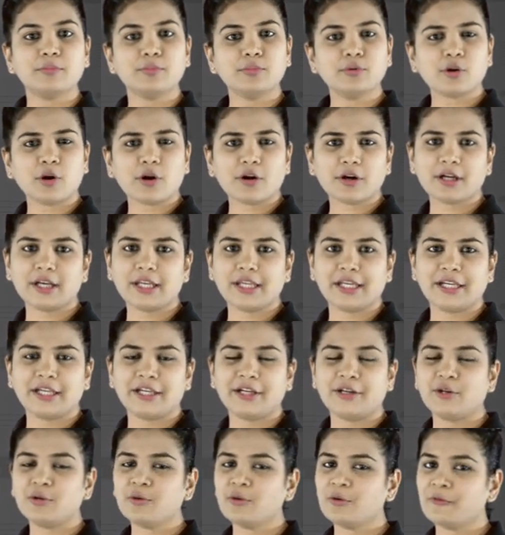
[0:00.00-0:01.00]
broadly
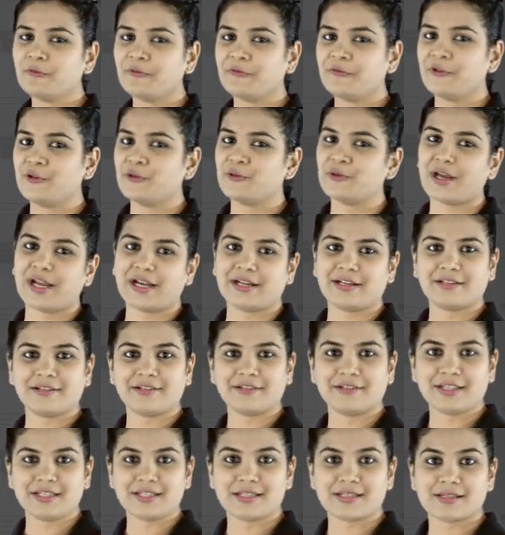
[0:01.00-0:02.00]
into few
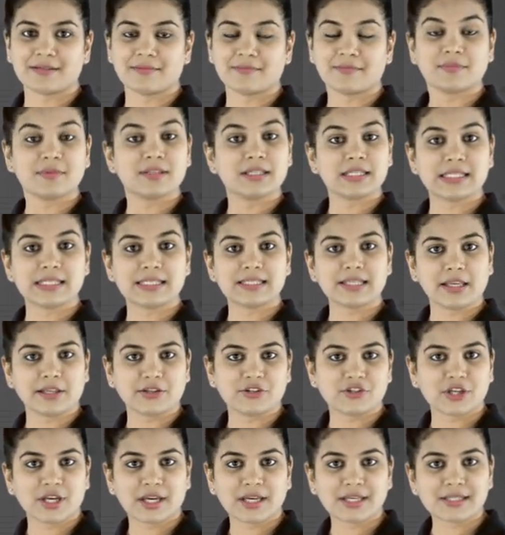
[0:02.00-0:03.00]
categories,
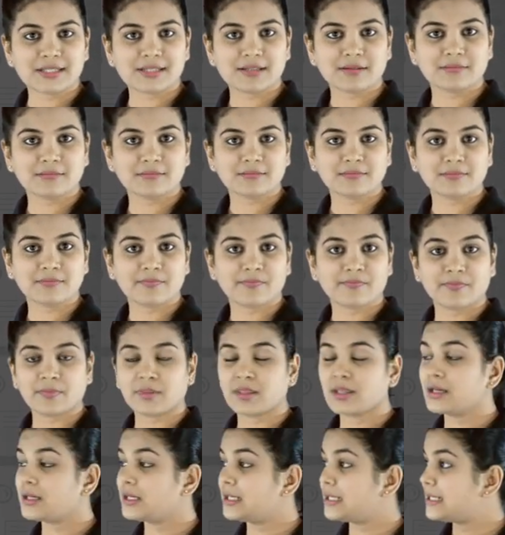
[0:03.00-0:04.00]
such as
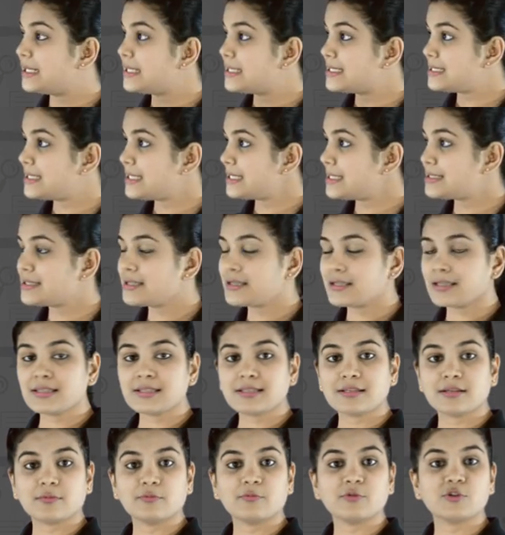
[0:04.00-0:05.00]

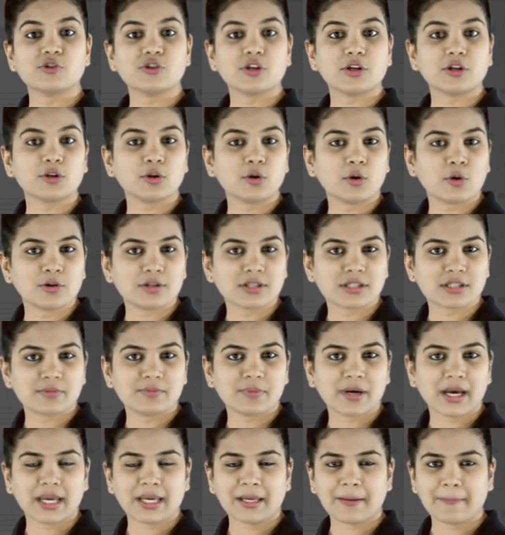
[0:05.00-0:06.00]
diseases which are caused
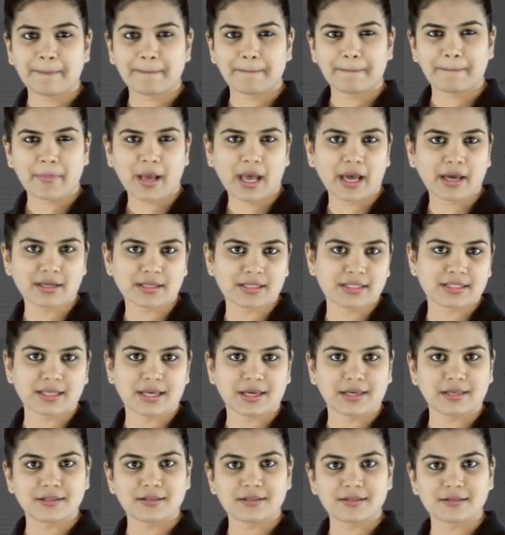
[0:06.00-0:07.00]
by
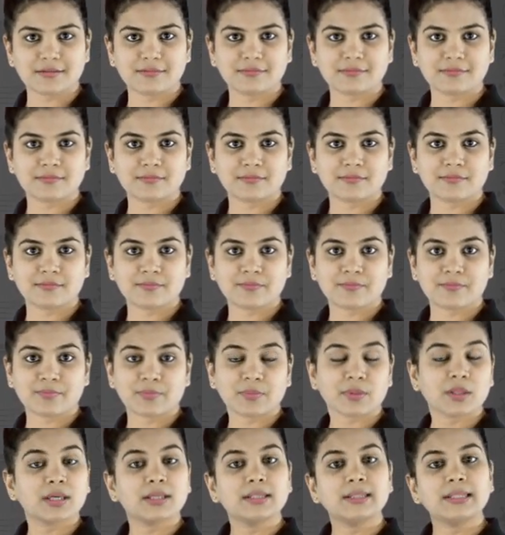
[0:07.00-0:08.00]
parasites.
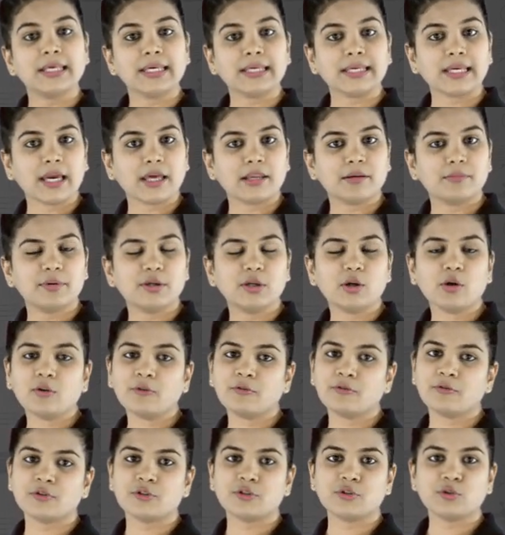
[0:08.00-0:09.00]
They can be
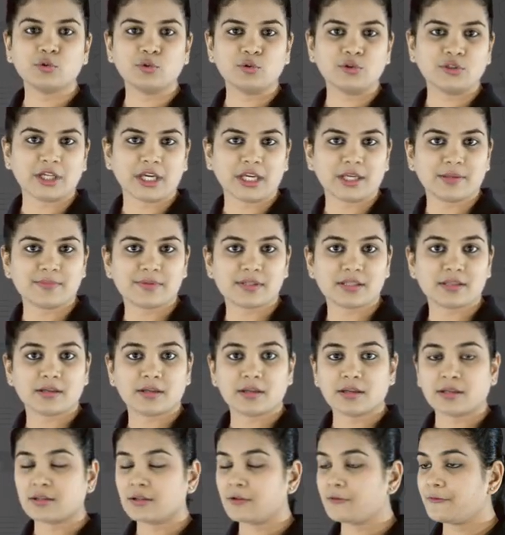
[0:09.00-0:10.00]
of two types.
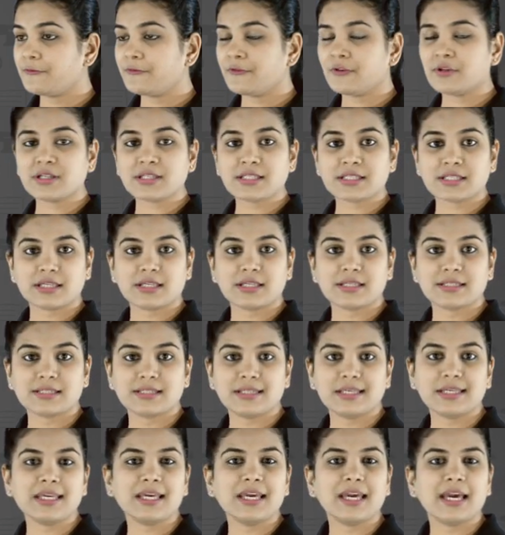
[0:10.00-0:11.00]
The first is
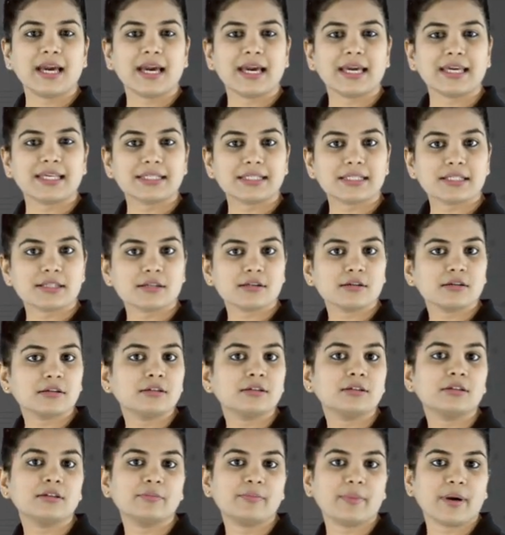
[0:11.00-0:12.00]
the
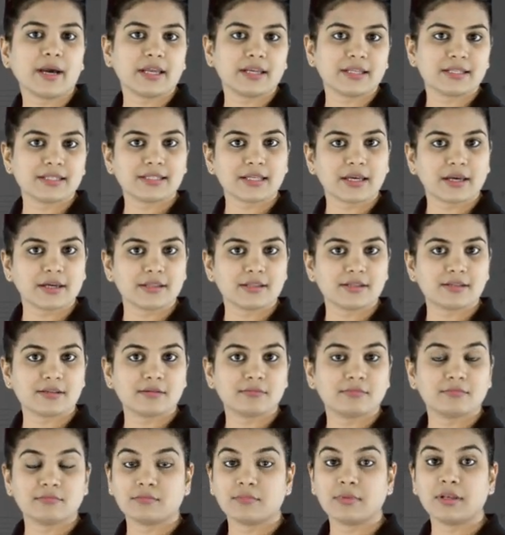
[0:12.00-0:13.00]
external parasites
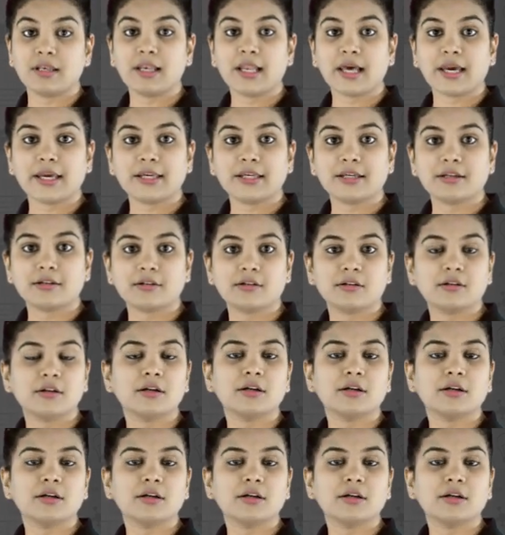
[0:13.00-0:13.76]
like